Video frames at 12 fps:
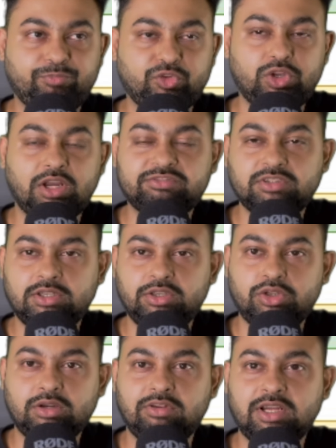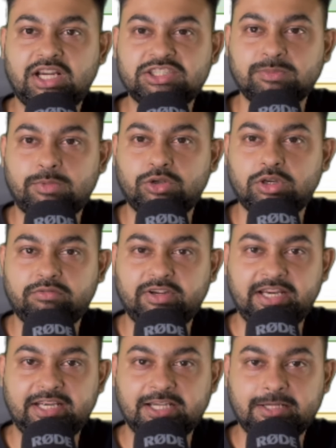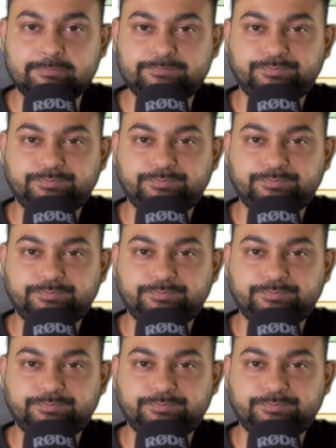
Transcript: You have large amount of data,